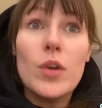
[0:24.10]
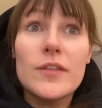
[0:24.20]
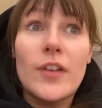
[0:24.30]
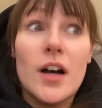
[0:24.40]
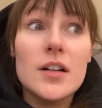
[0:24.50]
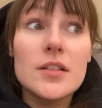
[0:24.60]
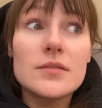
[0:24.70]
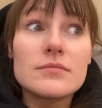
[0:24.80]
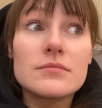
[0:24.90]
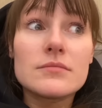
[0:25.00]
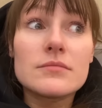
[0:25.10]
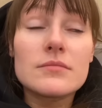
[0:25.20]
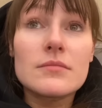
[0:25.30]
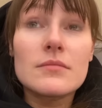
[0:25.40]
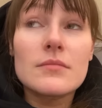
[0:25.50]
what the fuck?
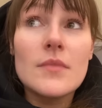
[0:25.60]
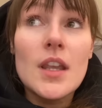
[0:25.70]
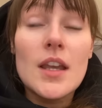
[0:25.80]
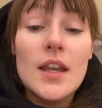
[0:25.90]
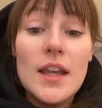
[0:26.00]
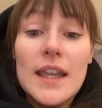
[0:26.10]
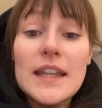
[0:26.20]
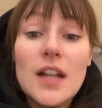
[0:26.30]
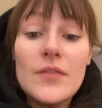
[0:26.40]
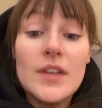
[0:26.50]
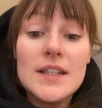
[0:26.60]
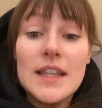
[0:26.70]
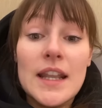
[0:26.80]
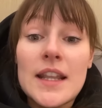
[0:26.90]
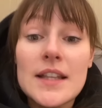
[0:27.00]
He done this
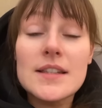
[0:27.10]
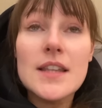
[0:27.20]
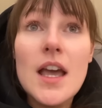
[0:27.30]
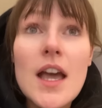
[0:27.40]
in his